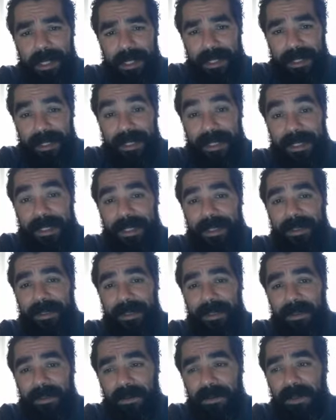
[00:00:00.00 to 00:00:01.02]
I was like,
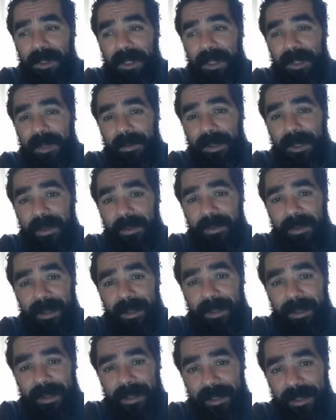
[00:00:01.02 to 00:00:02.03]
dude, fucking committed
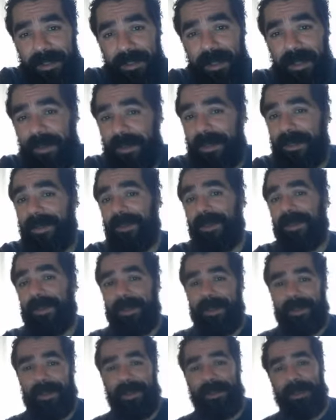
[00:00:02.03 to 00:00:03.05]
felonies. He's going.
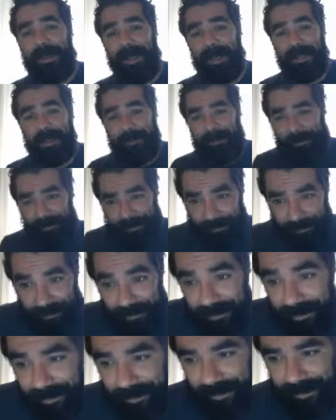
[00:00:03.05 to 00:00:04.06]
He's going down.
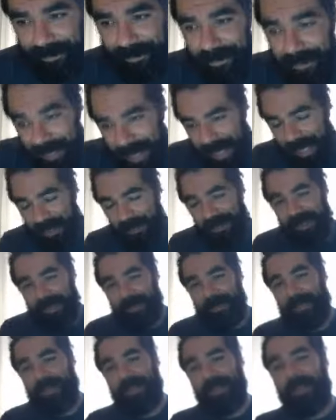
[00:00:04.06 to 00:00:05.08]

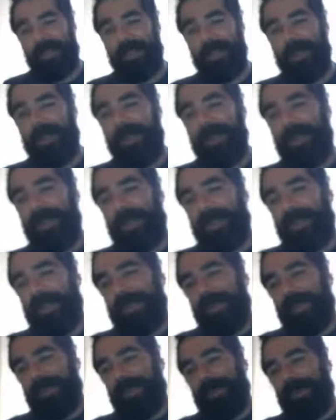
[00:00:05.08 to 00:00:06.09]
Anyways, we'll see.
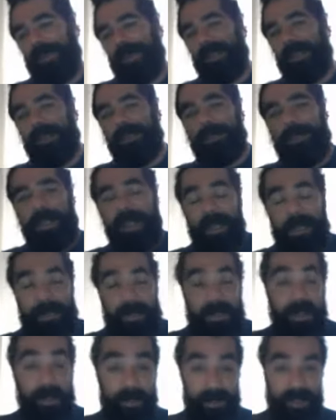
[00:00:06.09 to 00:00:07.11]
But um, yeah,
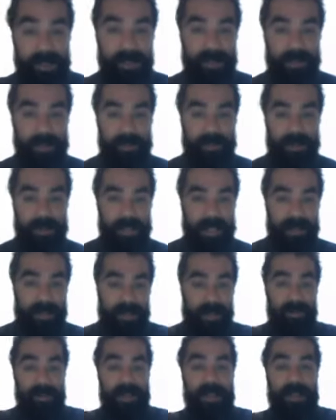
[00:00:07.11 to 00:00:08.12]
so Simba system. So that's
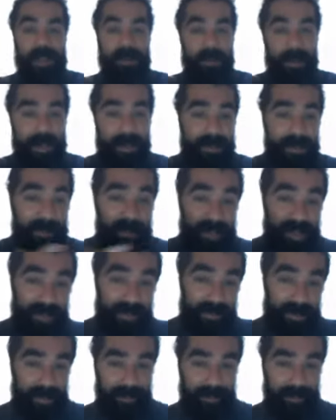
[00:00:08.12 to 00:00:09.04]
something that when I'm speaking to